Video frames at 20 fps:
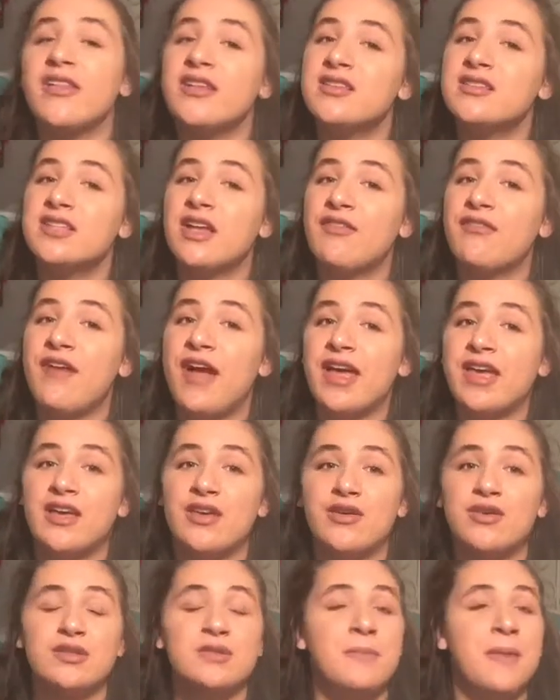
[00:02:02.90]
of the stuff I
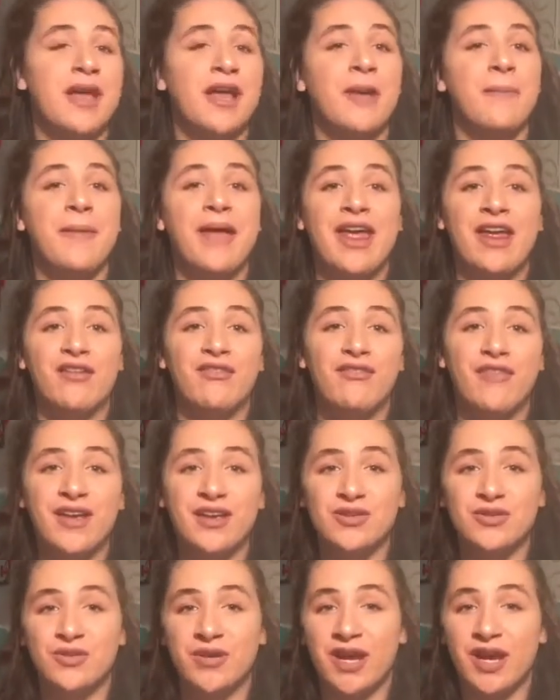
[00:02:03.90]
use, makeup and
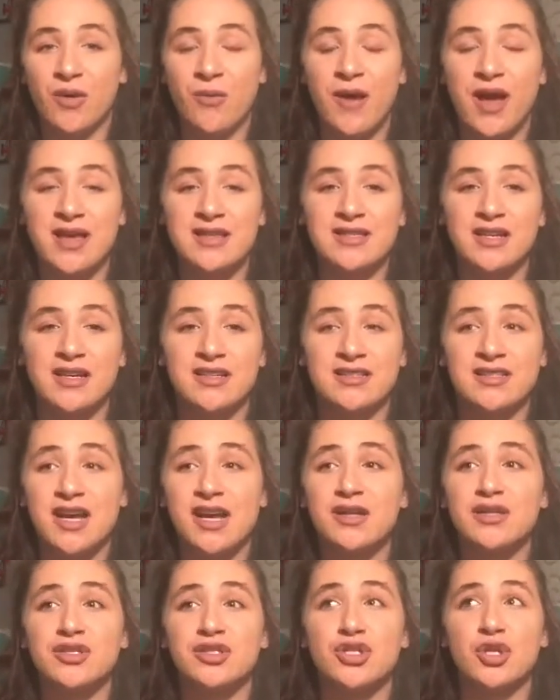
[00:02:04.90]
facial care wise, is
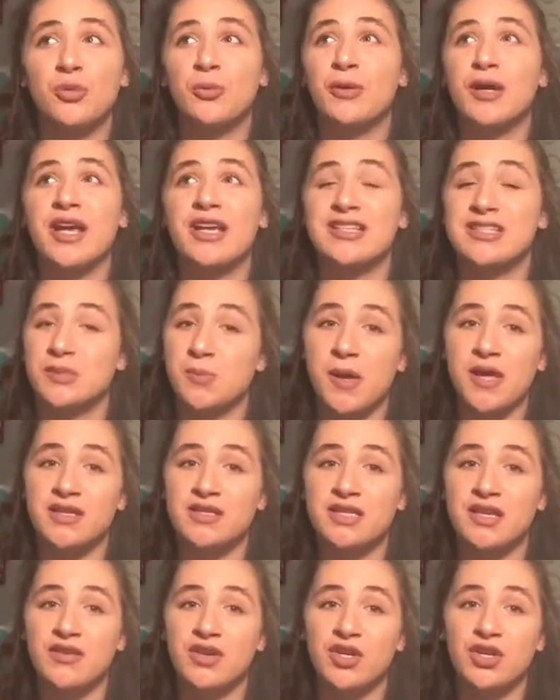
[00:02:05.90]
not super
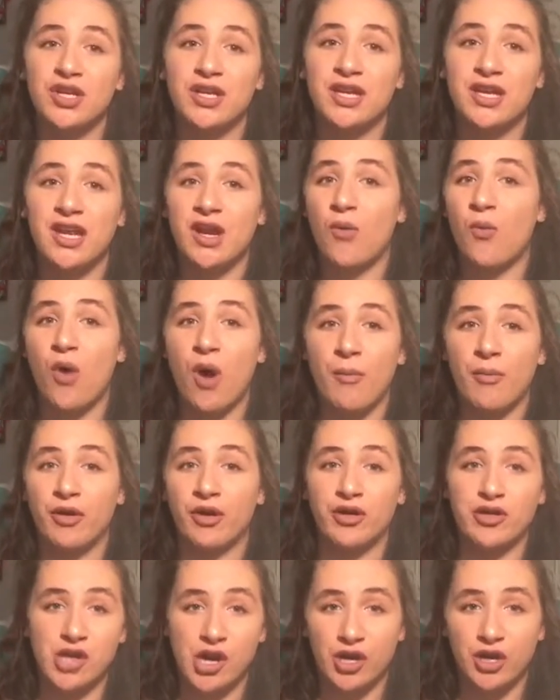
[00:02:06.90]
expensive and you can get at
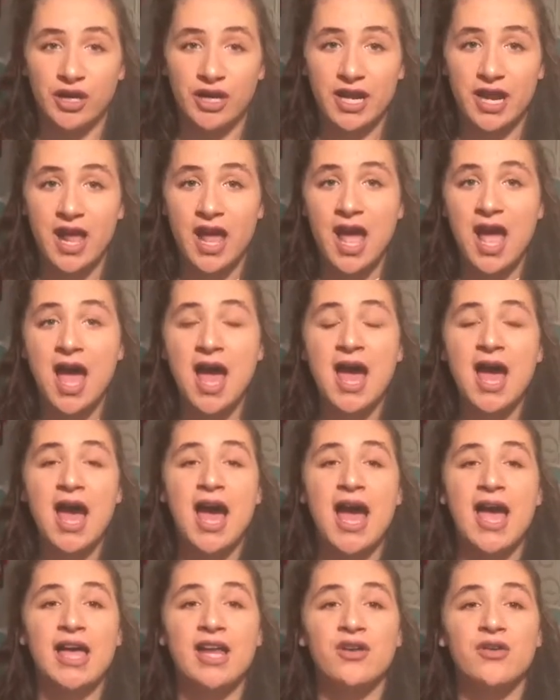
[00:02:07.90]
Walmart or Target.
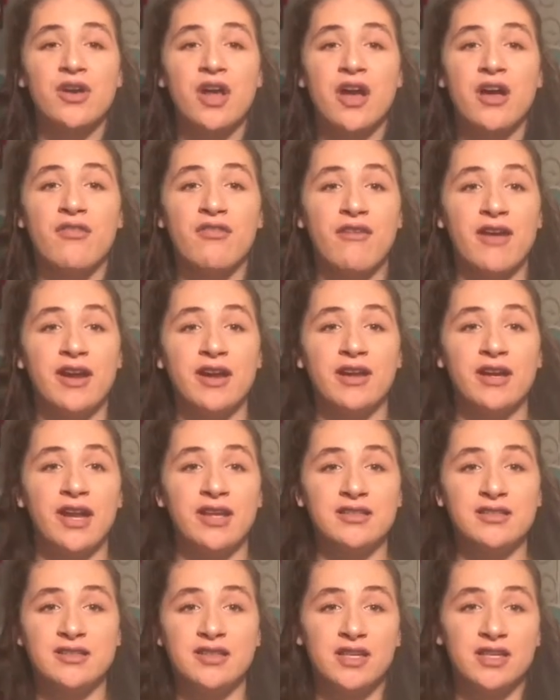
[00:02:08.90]
I do not find it
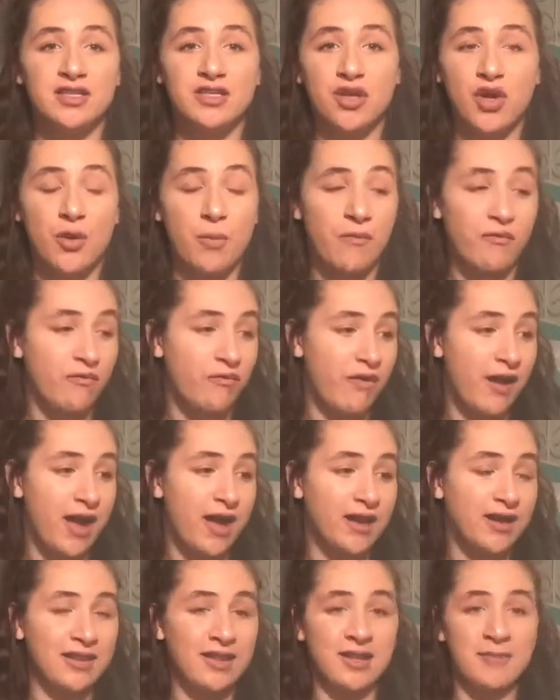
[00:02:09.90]
necessary to go
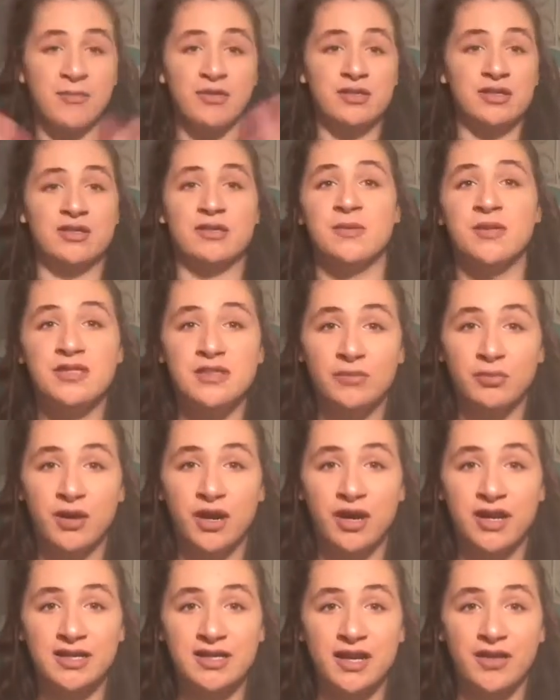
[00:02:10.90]
find the most expensive
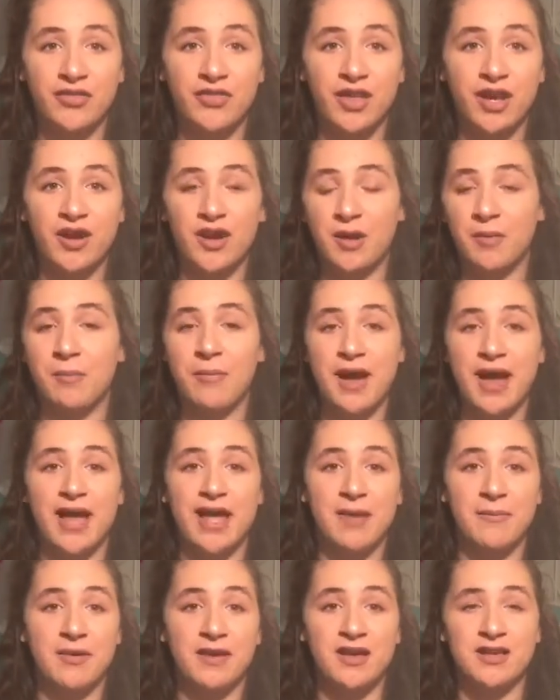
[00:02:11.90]
product out there and buy
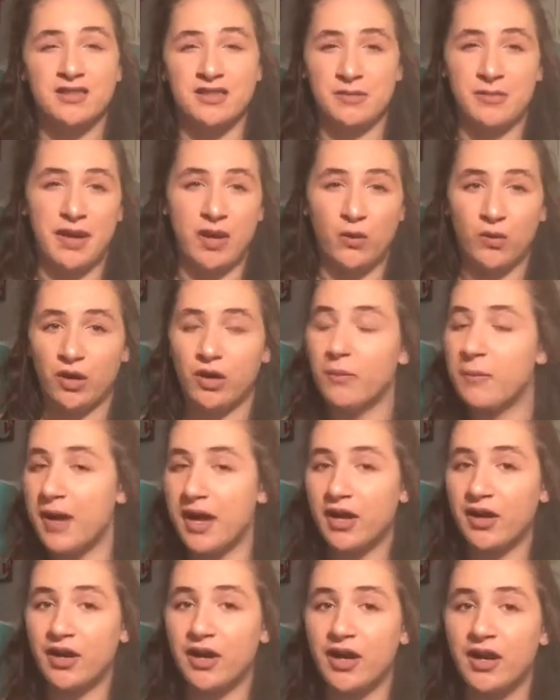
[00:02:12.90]
it because it might work
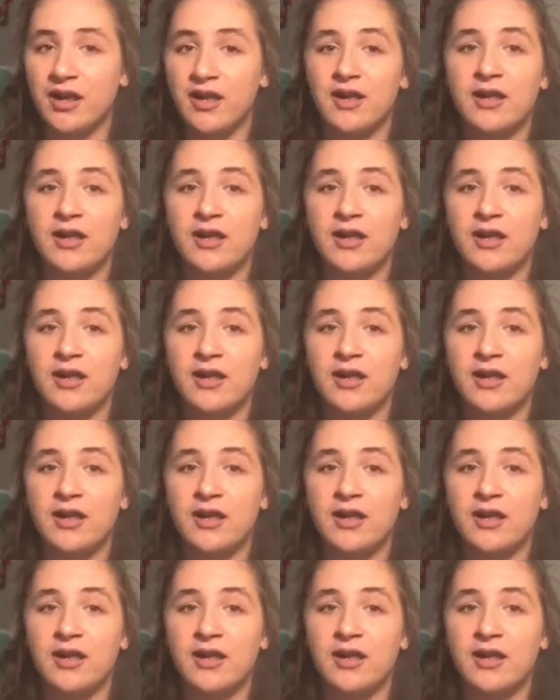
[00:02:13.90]
better.